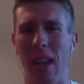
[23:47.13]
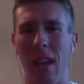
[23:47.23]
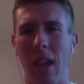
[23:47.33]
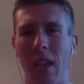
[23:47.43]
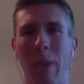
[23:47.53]

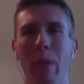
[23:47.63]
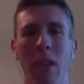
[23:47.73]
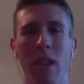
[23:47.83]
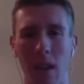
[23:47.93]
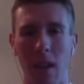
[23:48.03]

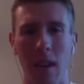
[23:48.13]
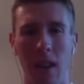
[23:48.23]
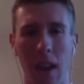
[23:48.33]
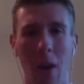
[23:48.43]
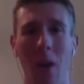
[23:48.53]
compete
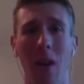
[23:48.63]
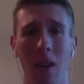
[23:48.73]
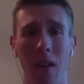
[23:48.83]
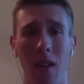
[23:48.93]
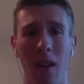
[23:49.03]
at all.
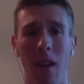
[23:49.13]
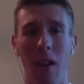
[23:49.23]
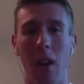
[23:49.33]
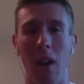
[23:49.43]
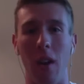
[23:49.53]

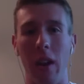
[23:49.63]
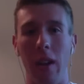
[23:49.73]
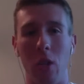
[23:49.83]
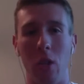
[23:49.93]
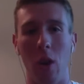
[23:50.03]

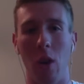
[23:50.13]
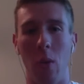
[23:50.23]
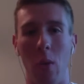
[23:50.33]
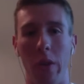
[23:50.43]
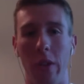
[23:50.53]
And
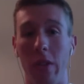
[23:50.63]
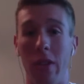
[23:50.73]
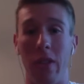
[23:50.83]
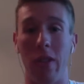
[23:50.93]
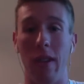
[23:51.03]
so
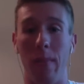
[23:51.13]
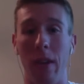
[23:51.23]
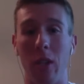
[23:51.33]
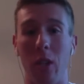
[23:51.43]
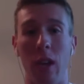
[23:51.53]
they're
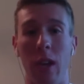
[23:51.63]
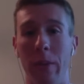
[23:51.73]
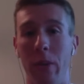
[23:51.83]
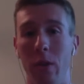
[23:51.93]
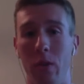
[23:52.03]
basically
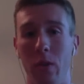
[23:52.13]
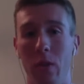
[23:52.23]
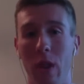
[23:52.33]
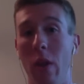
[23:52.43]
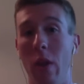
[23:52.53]

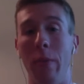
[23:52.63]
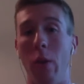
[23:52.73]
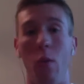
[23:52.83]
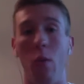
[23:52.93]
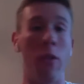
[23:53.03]
they were able
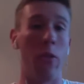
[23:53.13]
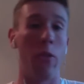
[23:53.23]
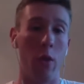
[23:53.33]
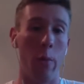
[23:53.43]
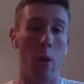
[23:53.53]
to run
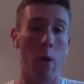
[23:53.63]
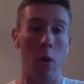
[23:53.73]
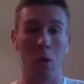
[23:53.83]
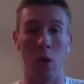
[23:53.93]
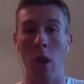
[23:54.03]
through the
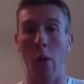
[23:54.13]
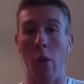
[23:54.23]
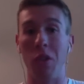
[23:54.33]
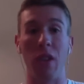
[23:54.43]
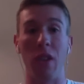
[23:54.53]
Bulls
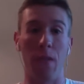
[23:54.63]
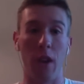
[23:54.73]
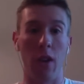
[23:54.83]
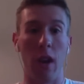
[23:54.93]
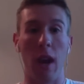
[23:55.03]
once they
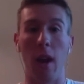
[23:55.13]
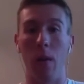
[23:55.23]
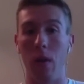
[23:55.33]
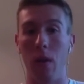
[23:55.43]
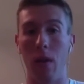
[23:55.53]
figured
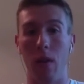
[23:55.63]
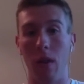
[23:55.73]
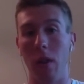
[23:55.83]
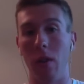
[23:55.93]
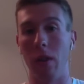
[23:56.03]
out,
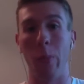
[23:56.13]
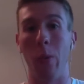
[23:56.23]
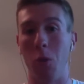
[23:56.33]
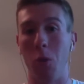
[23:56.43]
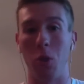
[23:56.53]
that the
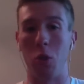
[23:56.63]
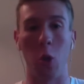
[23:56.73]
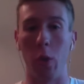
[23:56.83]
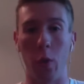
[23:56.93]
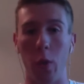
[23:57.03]
Bulls are just
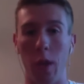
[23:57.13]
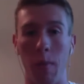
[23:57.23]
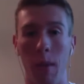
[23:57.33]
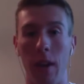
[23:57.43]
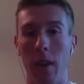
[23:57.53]
totally
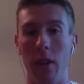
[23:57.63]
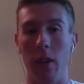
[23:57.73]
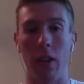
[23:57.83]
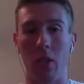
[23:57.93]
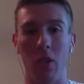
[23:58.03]
weak-minded and
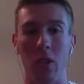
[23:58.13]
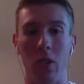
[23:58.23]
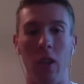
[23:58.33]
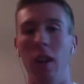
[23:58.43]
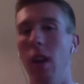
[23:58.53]

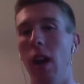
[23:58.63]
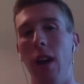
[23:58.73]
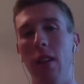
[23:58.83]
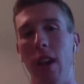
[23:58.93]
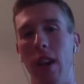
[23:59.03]
inconsistent.
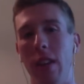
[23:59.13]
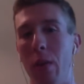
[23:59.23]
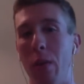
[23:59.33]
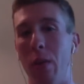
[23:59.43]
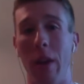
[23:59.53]
And then they
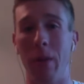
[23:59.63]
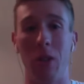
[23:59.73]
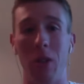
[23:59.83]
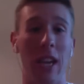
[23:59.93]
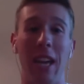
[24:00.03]
were able
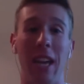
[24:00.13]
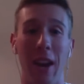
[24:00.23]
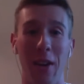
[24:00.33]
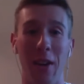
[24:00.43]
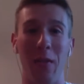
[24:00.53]
to take
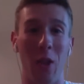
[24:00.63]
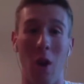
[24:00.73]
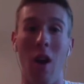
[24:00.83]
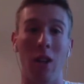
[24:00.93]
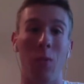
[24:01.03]
care of the
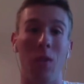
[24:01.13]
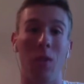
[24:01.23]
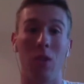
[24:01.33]
Hawks because the